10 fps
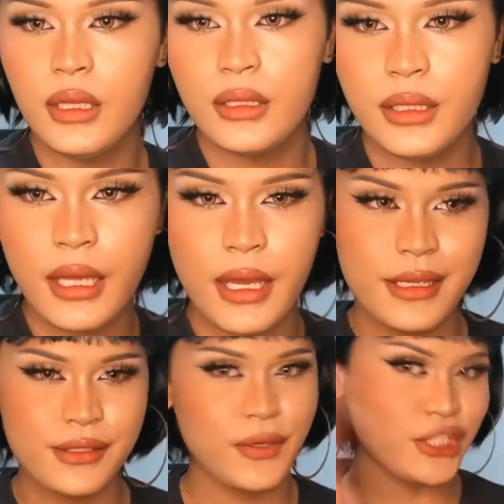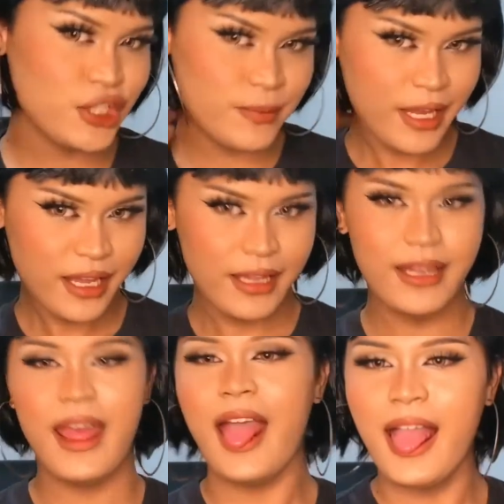Hey guys, so I changed my
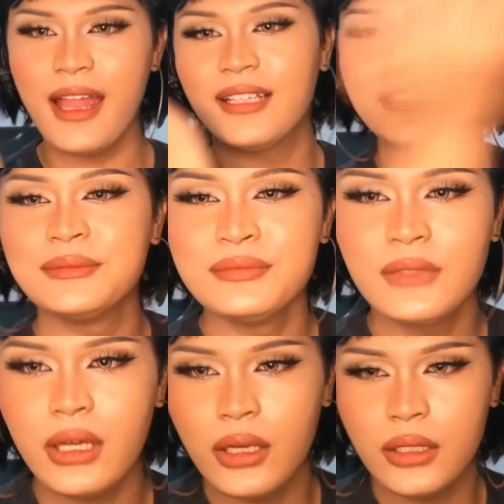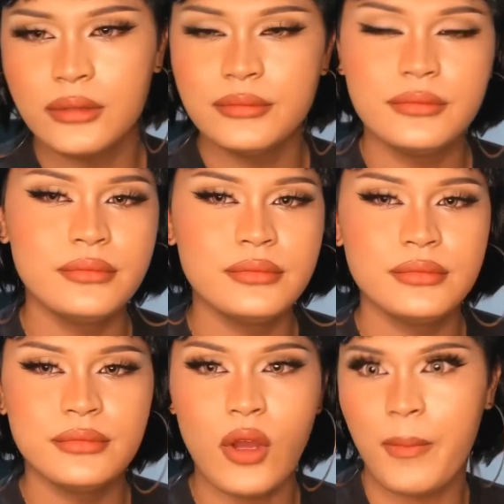hair on
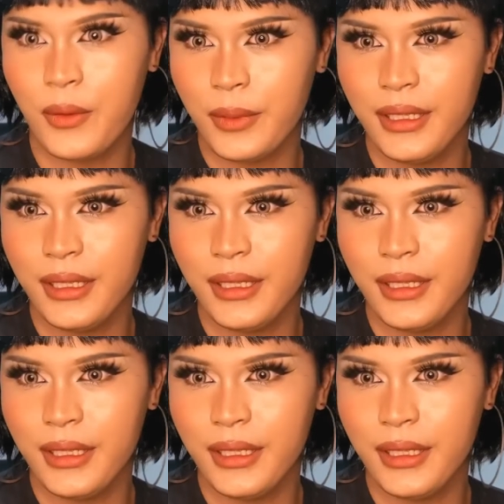my way